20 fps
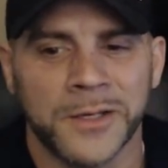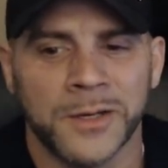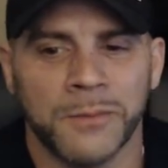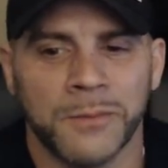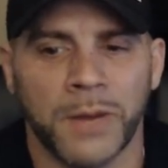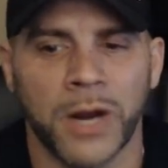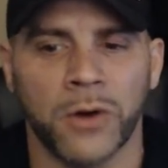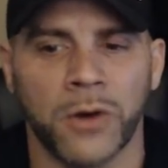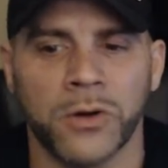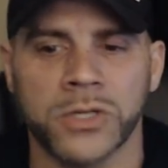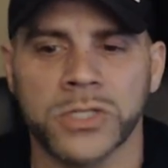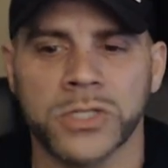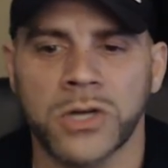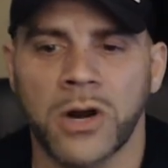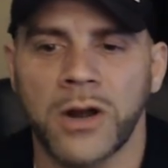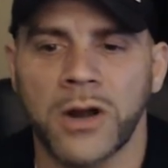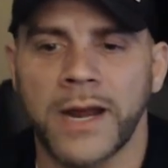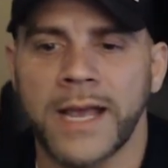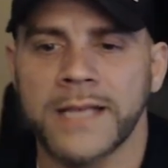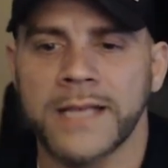My orange
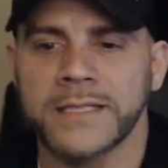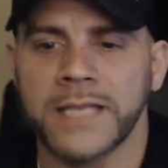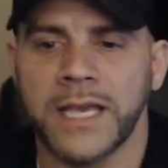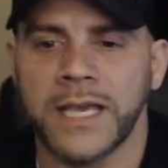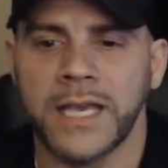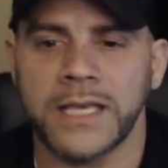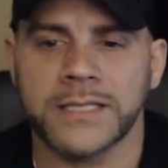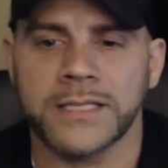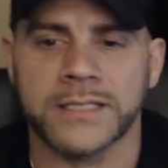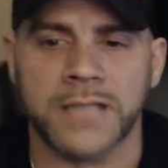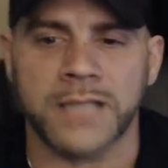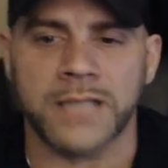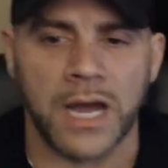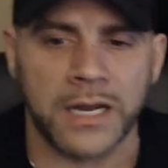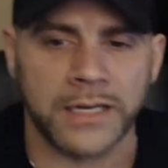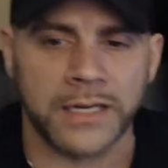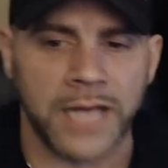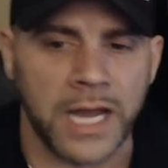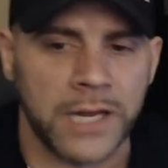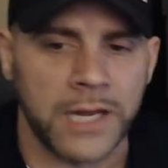car has a
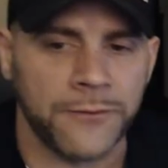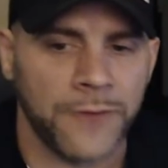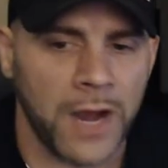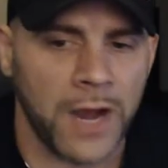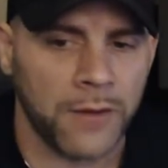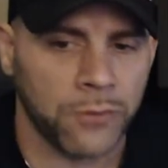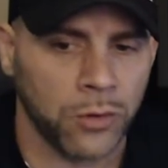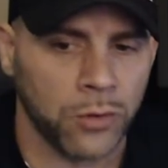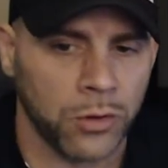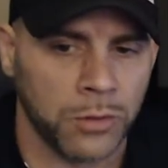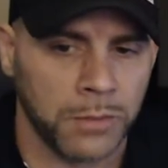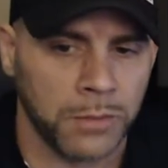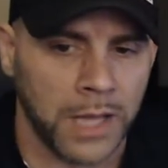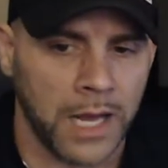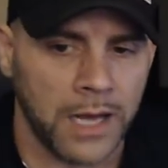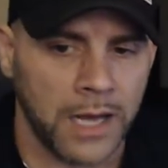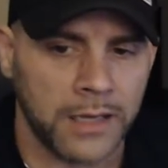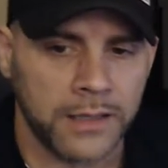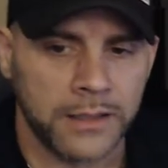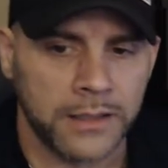stock 95 roller
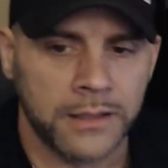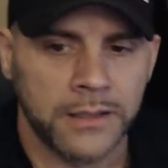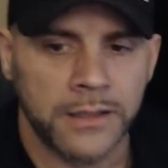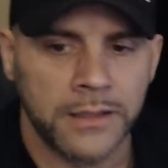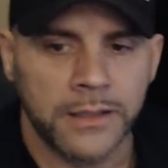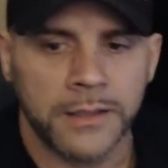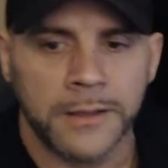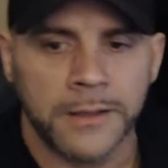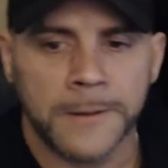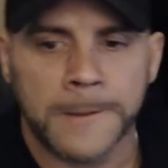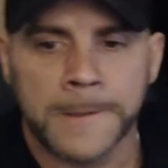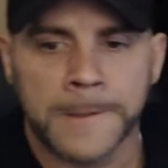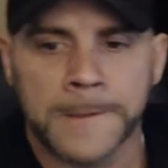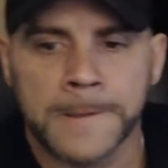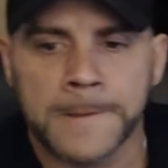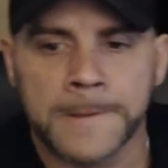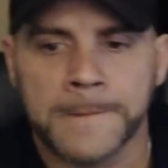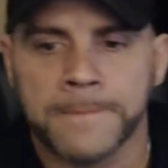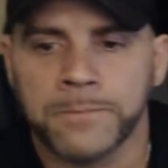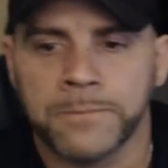block,
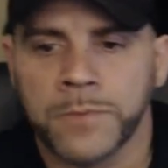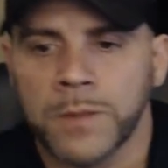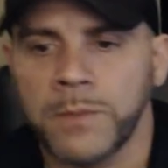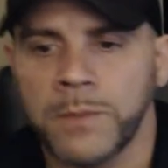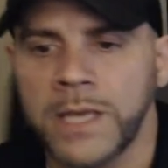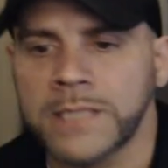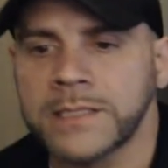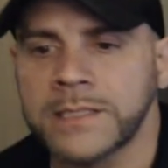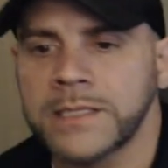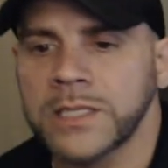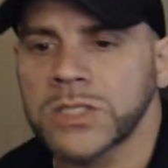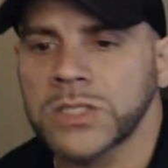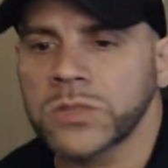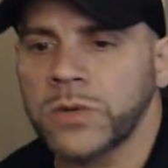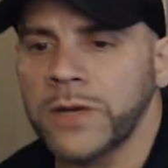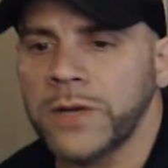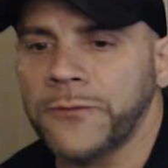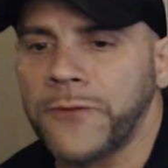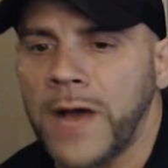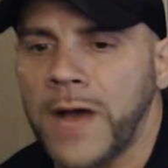makes
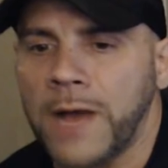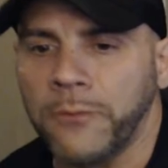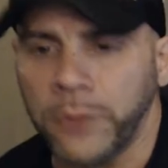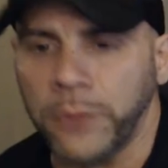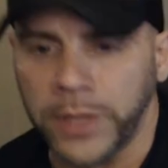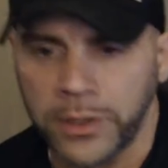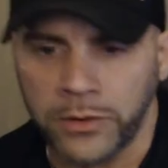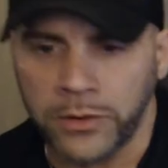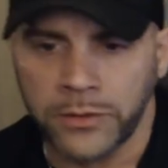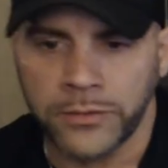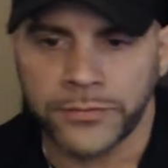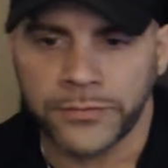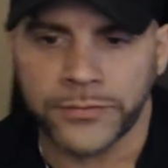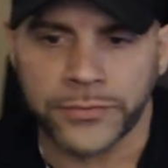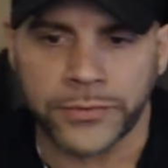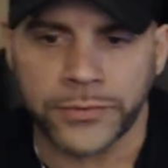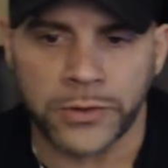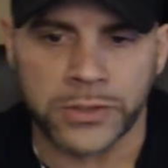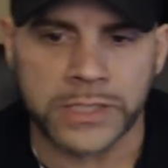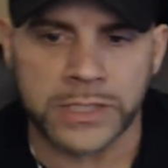625 wheel,
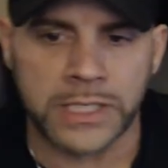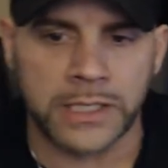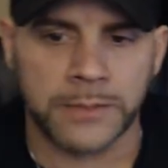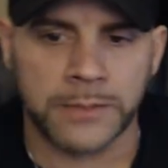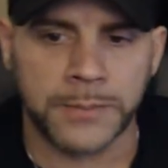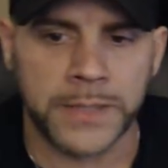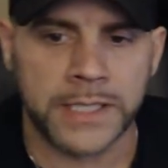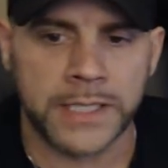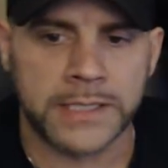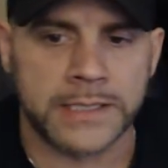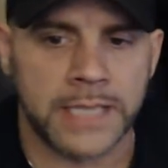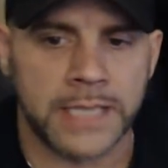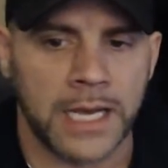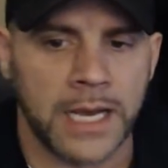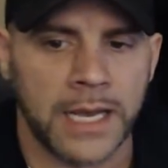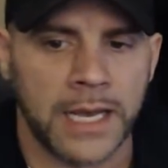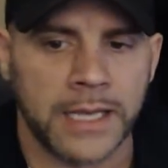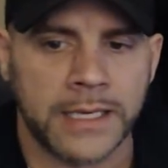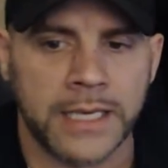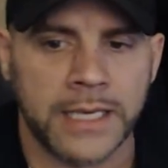13
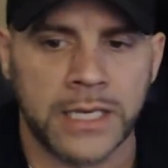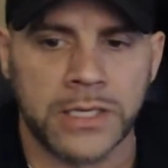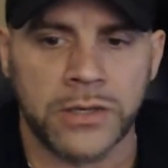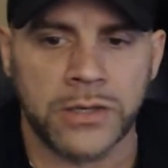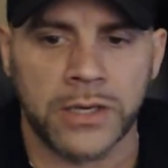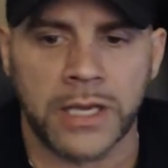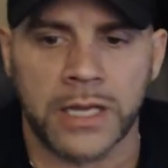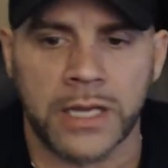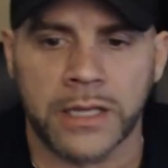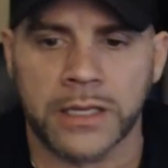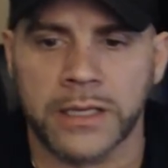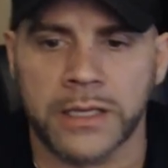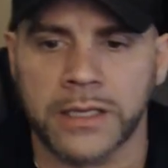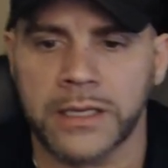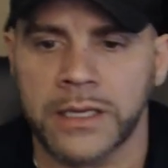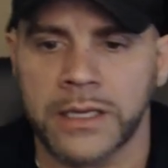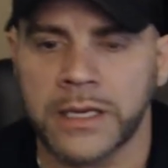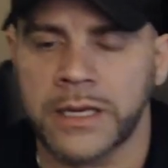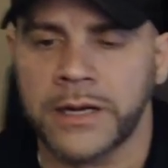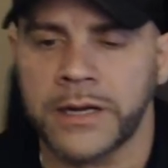psi. Can you
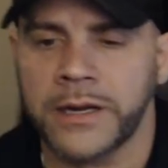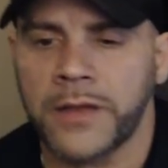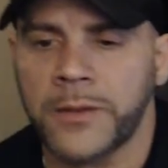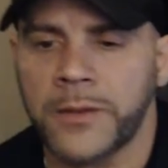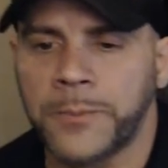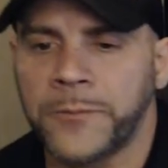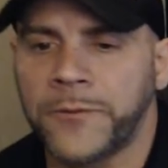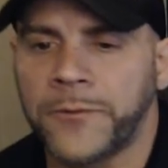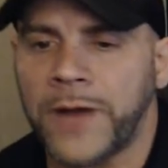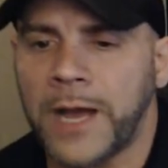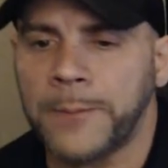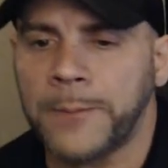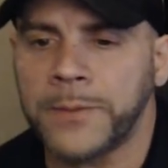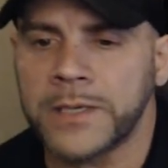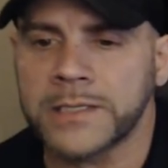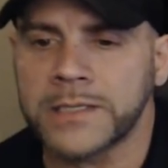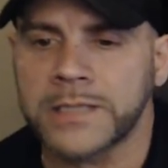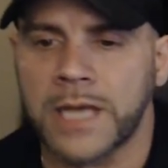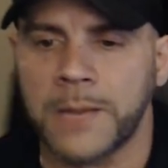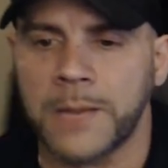can get another five
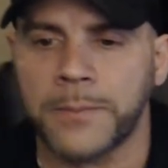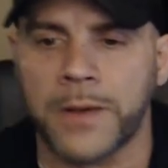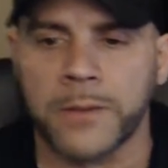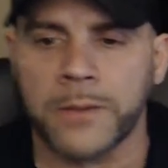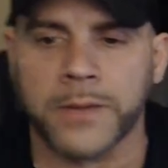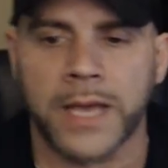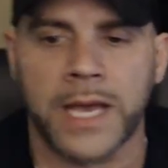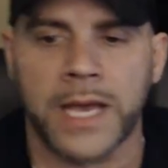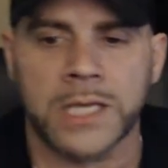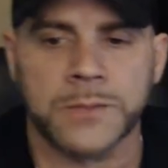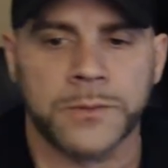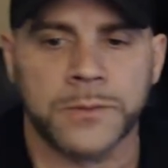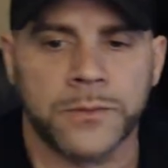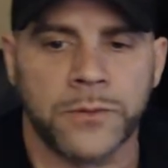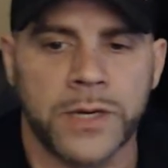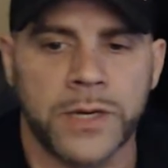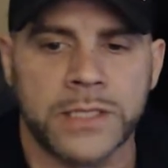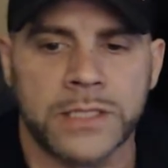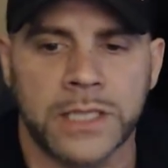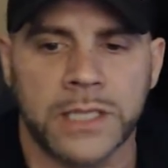psi pump gas, but
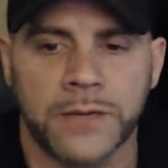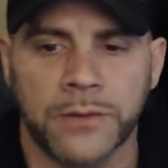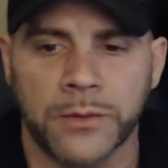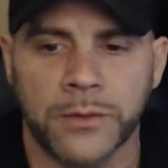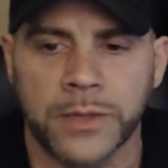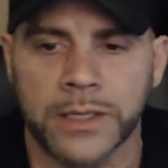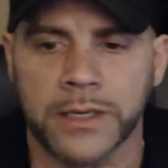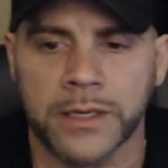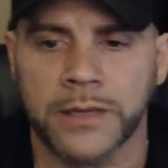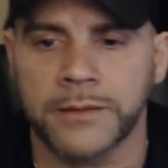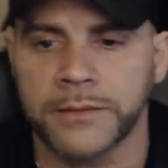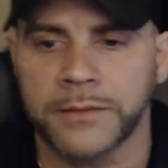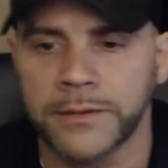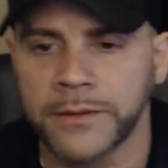racing every weekend?